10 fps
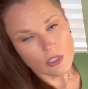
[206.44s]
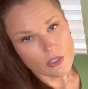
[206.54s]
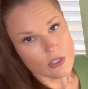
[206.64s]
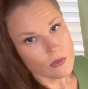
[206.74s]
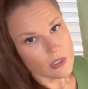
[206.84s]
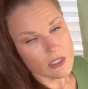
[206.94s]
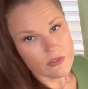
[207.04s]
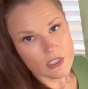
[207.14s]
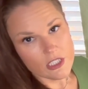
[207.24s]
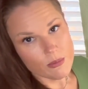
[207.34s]
You don't have
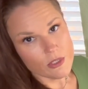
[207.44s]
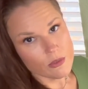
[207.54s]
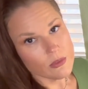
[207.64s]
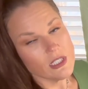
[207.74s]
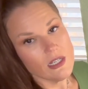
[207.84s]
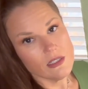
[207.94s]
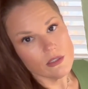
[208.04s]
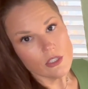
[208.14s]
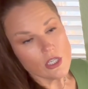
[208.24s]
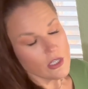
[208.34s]
to keep it or retain
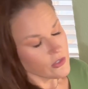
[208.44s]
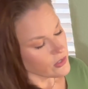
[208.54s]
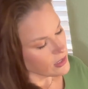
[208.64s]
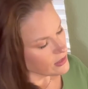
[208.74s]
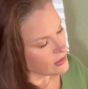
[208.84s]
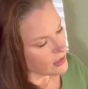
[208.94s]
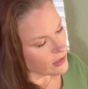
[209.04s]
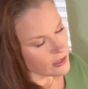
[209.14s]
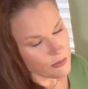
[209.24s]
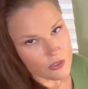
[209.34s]
it. So that's
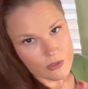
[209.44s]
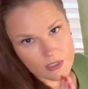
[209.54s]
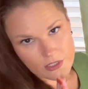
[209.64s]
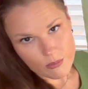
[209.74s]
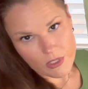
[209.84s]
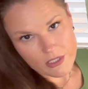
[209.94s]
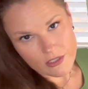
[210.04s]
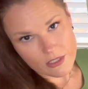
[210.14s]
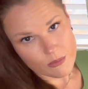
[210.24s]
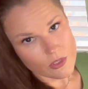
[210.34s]
entirely up to you, and that's the Pisces
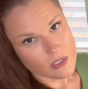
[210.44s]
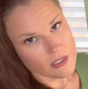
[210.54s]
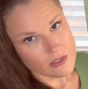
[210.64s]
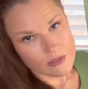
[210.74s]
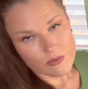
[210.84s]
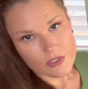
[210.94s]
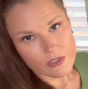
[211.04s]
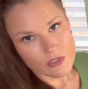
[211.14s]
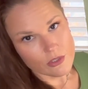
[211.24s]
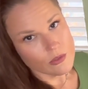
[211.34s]
I'm looking at. So if it's
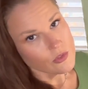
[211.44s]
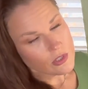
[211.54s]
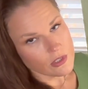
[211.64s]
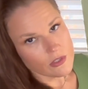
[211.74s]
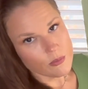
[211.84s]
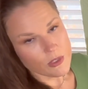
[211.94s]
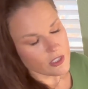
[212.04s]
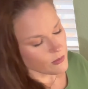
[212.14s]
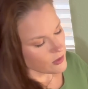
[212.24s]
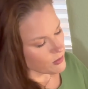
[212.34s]
not you, check your other
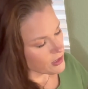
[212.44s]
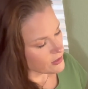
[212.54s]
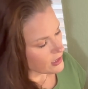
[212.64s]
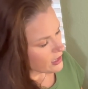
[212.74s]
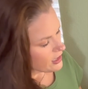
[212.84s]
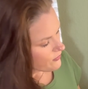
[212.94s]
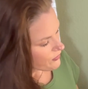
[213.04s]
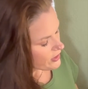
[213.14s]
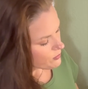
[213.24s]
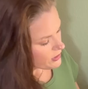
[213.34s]
placements, because
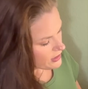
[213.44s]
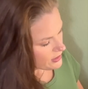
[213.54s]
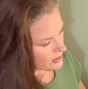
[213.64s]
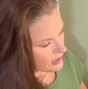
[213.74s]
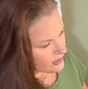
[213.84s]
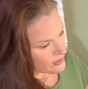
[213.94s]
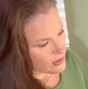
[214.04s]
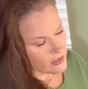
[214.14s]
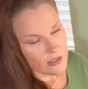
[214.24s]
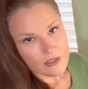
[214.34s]
this Pisces has the
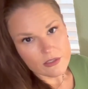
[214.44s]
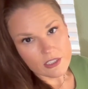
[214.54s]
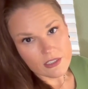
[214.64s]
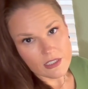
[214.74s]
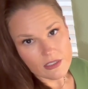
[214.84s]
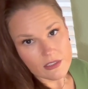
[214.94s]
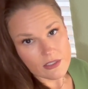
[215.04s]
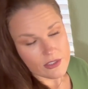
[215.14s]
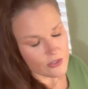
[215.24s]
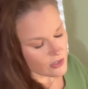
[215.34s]
clear, distinct
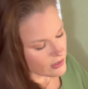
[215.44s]
decision.